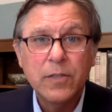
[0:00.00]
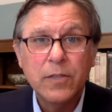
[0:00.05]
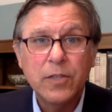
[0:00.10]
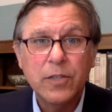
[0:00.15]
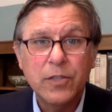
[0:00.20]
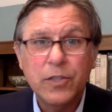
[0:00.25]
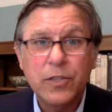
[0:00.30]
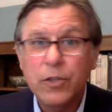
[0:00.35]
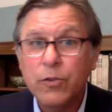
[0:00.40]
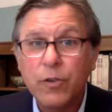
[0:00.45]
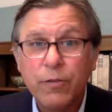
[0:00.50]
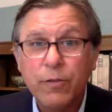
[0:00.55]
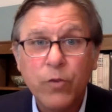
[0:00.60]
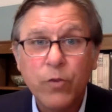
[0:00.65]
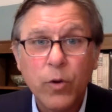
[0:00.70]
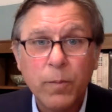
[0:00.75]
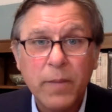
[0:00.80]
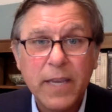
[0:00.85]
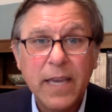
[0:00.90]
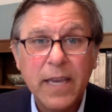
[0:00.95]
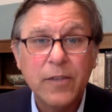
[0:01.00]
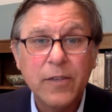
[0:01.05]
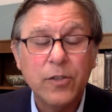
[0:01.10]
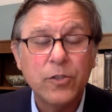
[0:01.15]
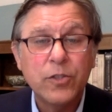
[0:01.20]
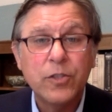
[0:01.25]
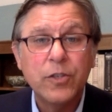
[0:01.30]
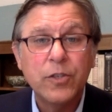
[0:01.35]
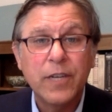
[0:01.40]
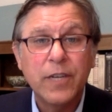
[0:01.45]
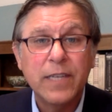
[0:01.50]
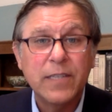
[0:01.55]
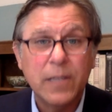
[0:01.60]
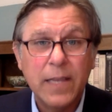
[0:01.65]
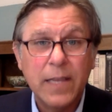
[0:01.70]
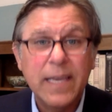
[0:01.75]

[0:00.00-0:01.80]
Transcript: just uniformly understood as